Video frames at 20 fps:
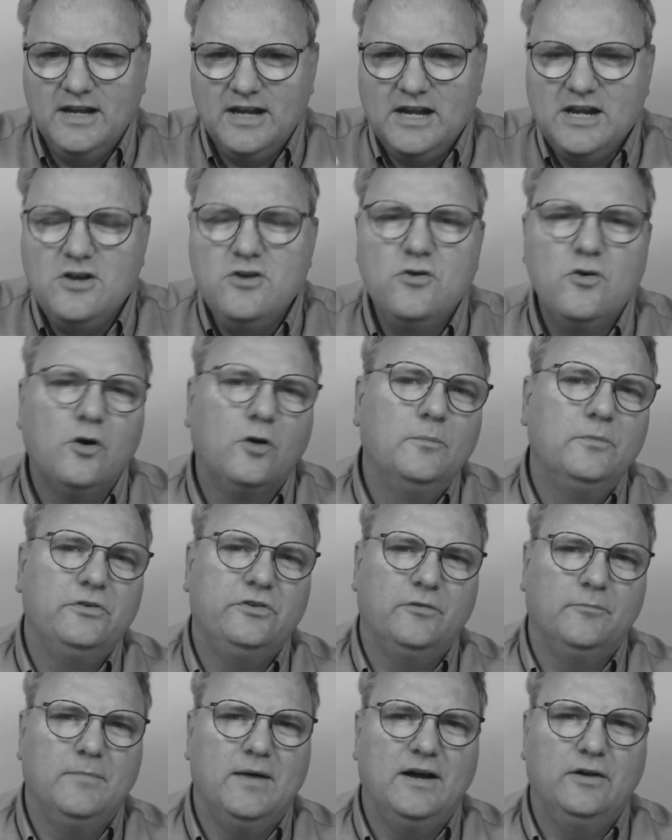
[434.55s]
enormous
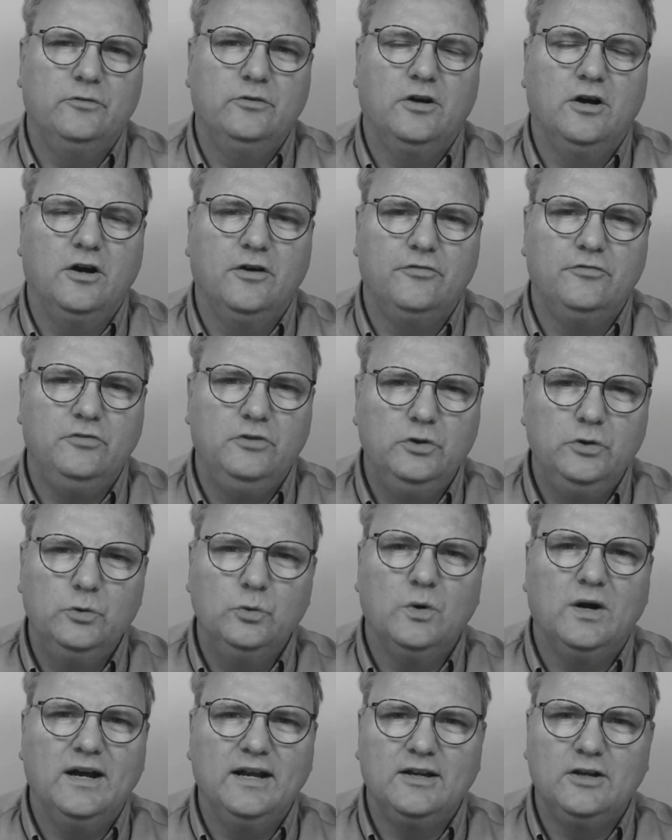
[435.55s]
amount of
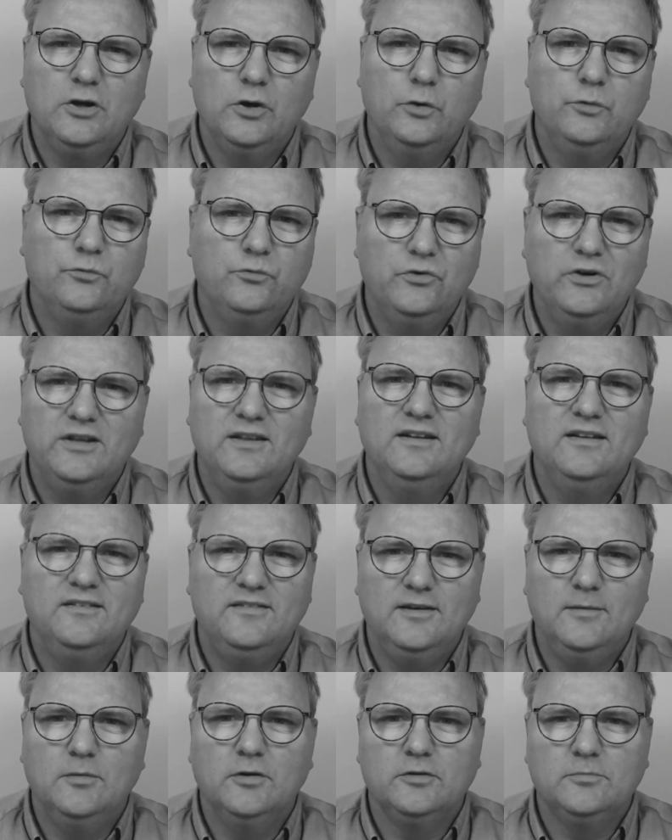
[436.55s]
UI code written in
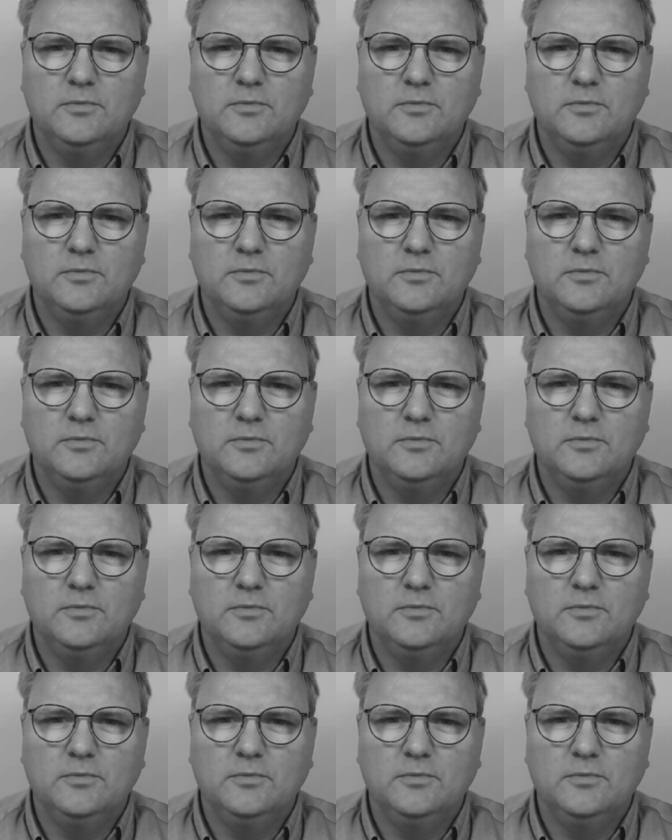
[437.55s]
C++.